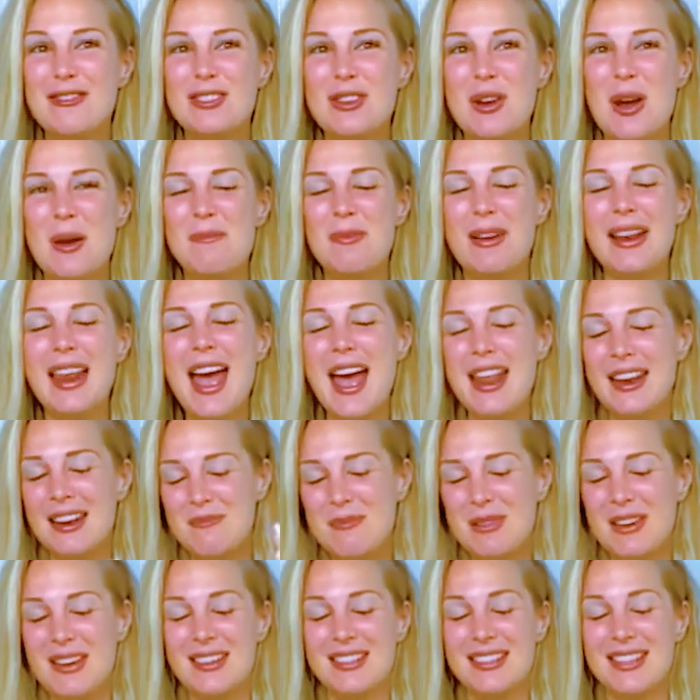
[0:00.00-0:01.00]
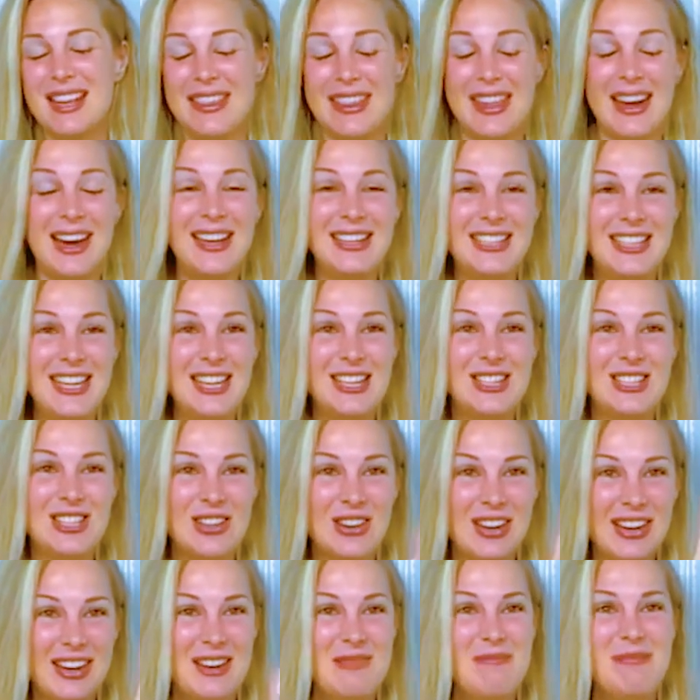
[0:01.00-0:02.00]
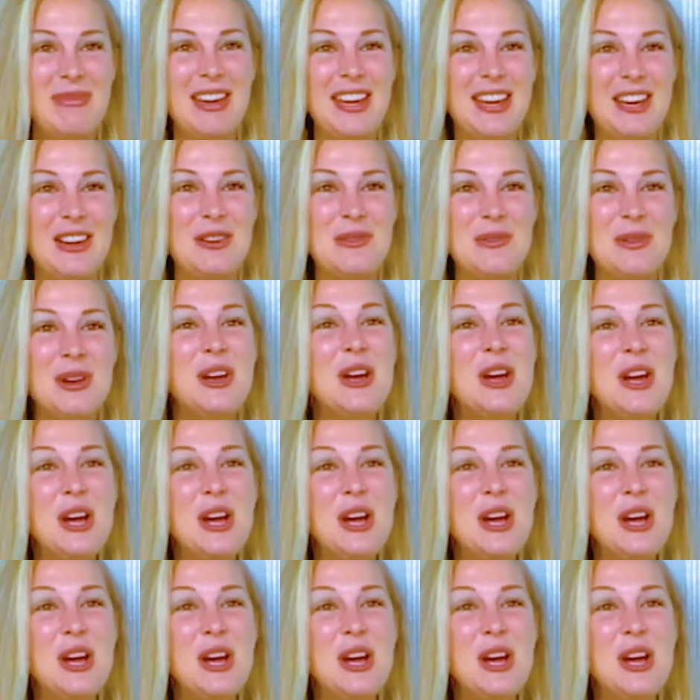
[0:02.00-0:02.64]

so I'm glad that I did, so that I can be here